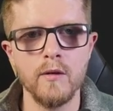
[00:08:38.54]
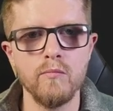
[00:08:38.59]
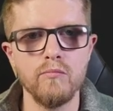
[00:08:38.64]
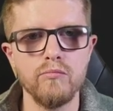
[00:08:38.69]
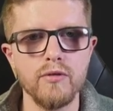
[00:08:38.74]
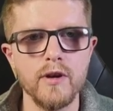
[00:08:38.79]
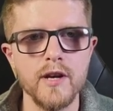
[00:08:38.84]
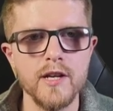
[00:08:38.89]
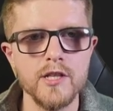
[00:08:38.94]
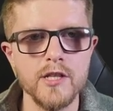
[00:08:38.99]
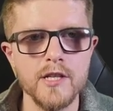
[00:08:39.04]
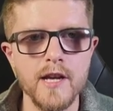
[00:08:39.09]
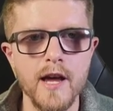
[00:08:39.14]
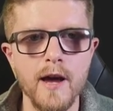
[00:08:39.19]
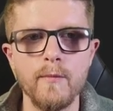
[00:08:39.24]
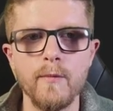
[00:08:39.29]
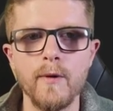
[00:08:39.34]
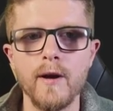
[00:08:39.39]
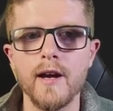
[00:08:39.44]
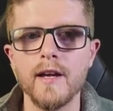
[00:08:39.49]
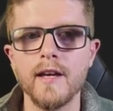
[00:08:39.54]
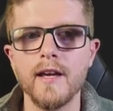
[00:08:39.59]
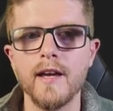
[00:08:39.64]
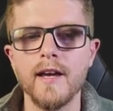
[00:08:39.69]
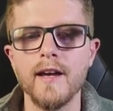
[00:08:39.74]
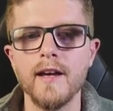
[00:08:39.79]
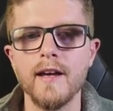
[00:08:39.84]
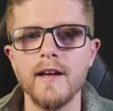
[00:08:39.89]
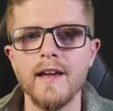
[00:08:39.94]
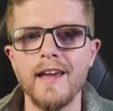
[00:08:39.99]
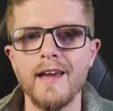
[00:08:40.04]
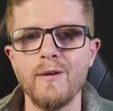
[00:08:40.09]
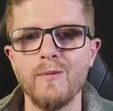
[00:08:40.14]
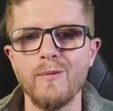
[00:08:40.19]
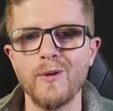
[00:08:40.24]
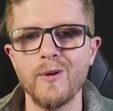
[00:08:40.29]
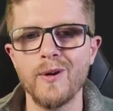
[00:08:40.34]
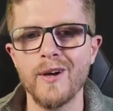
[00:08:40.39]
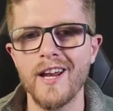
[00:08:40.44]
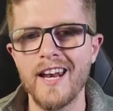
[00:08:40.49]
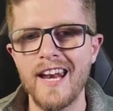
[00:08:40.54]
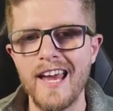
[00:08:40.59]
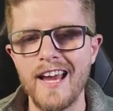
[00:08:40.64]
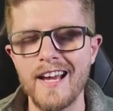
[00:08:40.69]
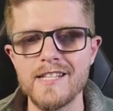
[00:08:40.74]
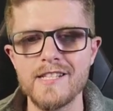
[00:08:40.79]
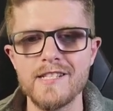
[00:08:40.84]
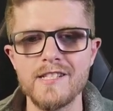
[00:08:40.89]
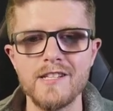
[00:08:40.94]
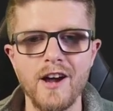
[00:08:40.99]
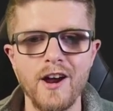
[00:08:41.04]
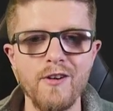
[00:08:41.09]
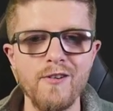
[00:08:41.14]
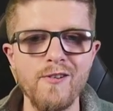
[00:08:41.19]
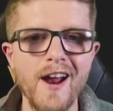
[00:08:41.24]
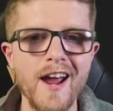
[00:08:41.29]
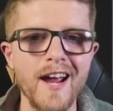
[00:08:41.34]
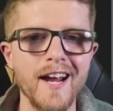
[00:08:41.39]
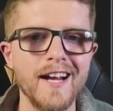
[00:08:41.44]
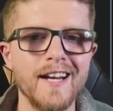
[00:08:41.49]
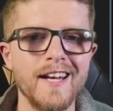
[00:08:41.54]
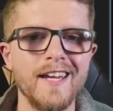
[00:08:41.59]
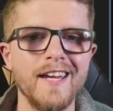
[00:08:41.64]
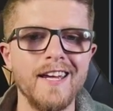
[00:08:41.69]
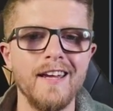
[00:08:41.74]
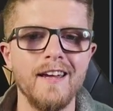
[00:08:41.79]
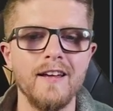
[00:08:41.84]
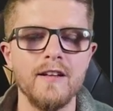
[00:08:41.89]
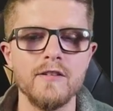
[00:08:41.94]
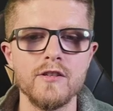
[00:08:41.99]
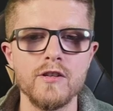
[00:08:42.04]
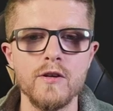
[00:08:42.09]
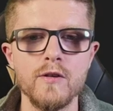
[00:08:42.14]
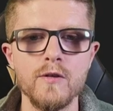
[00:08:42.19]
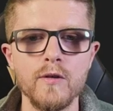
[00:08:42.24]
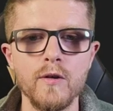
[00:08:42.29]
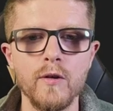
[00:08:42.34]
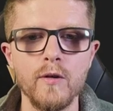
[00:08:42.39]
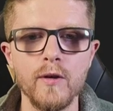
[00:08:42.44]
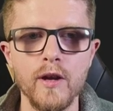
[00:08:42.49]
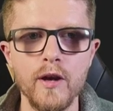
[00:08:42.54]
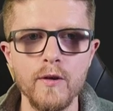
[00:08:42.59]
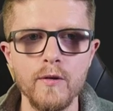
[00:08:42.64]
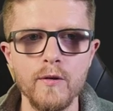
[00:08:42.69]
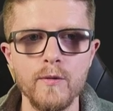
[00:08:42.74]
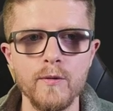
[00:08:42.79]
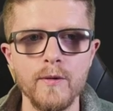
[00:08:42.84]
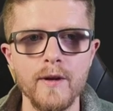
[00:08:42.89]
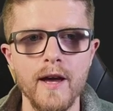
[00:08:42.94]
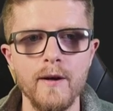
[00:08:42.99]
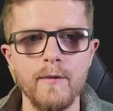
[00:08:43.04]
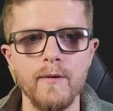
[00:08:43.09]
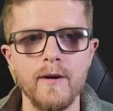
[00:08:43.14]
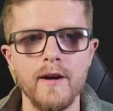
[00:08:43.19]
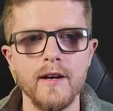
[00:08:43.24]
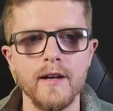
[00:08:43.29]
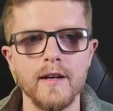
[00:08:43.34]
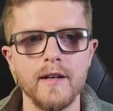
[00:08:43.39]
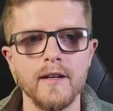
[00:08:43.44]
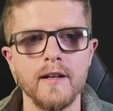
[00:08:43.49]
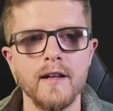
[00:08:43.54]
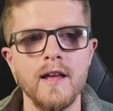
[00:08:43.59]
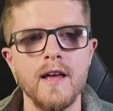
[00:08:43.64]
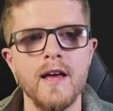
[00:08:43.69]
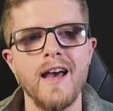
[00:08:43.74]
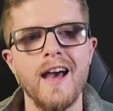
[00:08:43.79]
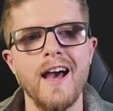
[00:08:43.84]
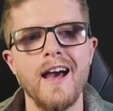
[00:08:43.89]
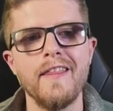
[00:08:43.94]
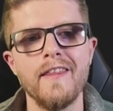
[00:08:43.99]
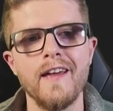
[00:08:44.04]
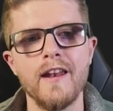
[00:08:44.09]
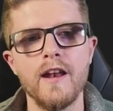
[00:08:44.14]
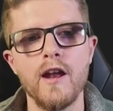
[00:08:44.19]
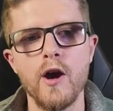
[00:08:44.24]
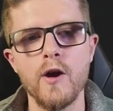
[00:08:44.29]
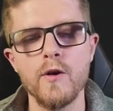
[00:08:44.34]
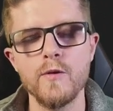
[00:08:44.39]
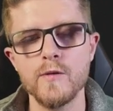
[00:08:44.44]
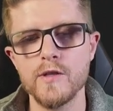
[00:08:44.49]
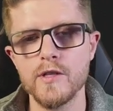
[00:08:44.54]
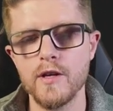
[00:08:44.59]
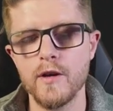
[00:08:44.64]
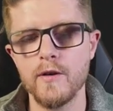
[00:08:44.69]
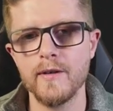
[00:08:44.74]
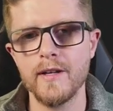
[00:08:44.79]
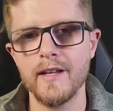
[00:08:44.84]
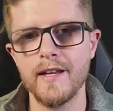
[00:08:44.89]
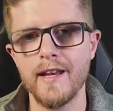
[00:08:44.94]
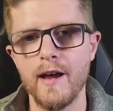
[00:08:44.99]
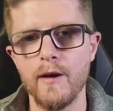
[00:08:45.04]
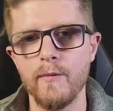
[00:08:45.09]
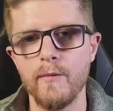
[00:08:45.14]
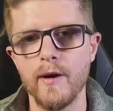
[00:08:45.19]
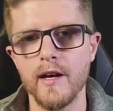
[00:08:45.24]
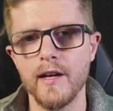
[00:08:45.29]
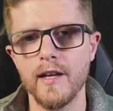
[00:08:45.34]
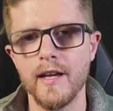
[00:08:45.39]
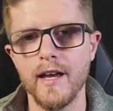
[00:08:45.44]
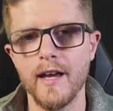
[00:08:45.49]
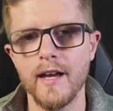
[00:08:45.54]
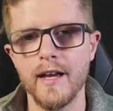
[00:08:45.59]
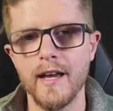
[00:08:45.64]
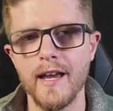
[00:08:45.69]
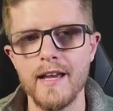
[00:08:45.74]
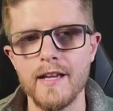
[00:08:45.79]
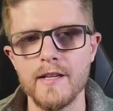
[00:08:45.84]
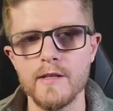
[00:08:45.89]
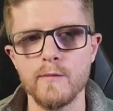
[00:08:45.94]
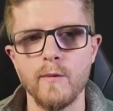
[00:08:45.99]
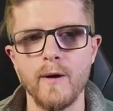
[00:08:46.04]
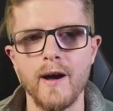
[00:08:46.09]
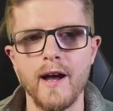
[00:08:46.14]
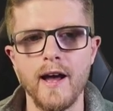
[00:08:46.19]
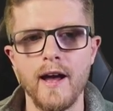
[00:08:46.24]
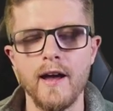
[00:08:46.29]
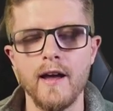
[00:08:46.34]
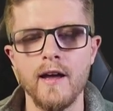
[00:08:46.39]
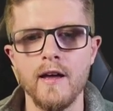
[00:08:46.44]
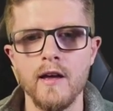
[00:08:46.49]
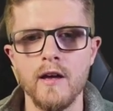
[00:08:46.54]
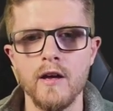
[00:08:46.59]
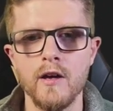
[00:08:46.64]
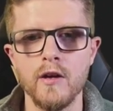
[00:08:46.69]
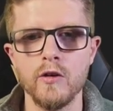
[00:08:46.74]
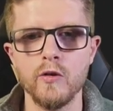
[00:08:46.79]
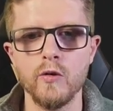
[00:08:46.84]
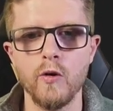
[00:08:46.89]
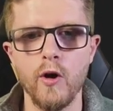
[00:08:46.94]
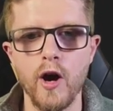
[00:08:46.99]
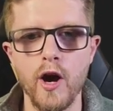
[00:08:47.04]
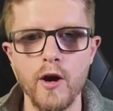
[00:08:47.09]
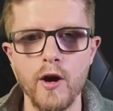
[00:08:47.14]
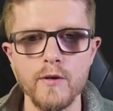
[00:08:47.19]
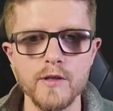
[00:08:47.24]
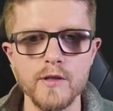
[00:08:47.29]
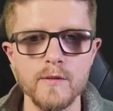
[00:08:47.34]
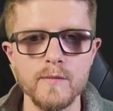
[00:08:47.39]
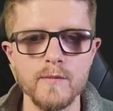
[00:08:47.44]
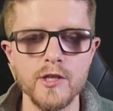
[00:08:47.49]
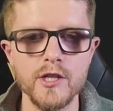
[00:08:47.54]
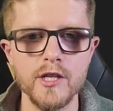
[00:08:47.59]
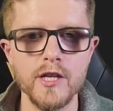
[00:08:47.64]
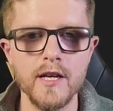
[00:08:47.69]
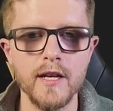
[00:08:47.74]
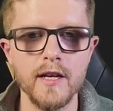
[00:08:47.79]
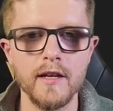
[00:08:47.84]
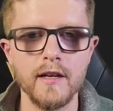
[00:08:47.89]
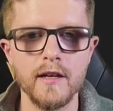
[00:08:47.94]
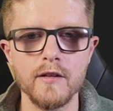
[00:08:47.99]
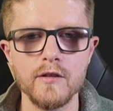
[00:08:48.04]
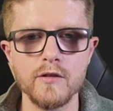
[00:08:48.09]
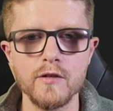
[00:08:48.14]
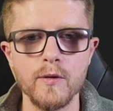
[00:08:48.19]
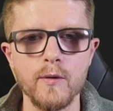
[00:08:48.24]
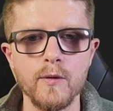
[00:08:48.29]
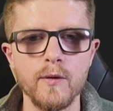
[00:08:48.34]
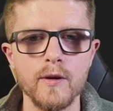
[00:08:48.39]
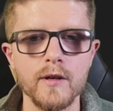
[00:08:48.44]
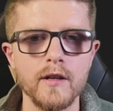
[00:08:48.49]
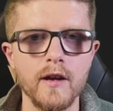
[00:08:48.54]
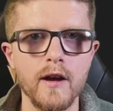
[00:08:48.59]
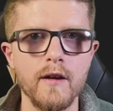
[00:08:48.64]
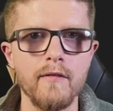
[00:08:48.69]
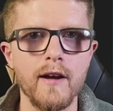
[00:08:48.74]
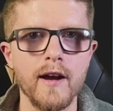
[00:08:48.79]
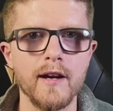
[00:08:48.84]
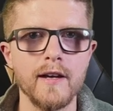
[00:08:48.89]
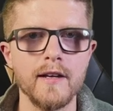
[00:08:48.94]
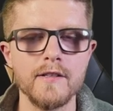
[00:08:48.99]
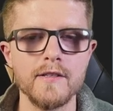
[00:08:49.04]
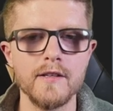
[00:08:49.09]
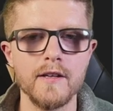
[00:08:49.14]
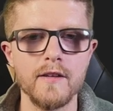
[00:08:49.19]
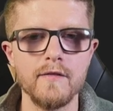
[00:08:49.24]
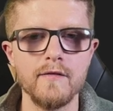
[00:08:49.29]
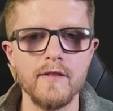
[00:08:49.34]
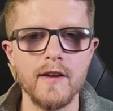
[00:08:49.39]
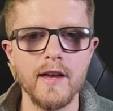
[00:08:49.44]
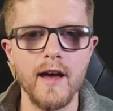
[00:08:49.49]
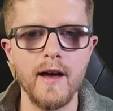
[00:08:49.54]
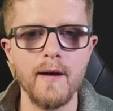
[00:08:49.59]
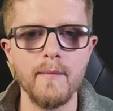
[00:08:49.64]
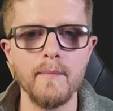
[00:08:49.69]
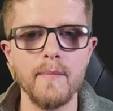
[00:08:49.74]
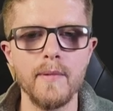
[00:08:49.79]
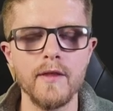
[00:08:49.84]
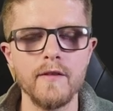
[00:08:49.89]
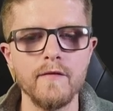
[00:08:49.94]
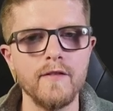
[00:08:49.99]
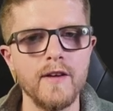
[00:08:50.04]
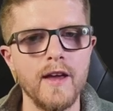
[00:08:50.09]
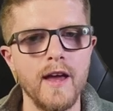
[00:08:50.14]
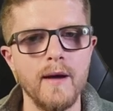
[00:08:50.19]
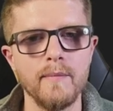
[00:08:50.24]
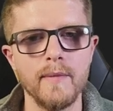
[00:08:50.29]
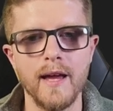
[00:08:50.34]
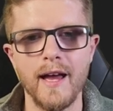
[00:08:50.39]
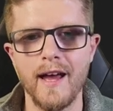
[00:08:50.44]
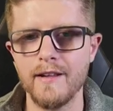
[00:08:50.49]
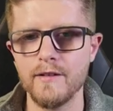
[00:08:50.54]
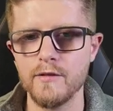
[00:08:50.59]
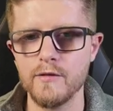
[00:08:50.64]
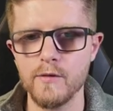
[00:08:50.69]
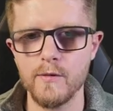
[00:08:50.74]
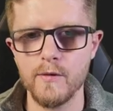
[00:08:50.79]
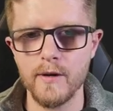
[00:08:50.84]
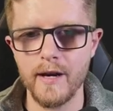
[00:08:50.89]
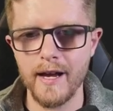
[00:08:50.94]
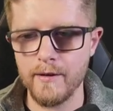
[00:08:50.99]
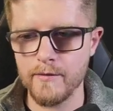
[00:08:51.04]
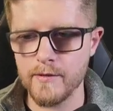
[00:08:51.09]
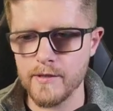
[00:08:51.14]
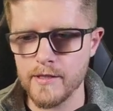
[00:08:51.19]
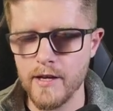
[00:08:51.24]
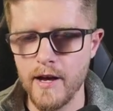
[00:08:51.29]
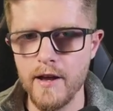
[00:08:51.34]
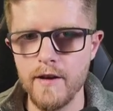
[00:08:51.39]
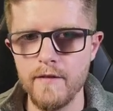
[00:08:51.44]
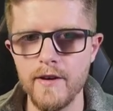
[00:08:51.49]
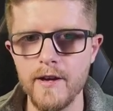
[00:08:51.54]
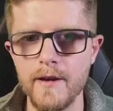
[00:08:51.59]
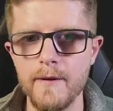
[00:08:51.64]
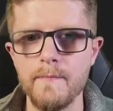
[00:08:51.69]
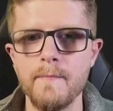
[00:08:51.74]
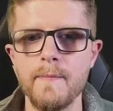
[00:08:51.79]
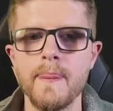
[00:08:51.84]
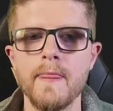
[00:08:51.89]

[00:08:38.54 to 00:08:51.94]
Bridge networking, it will connect directly to your local network. And then host-only networking is where your host machine can talk directly to the VM, but the VM can't talk outside of it.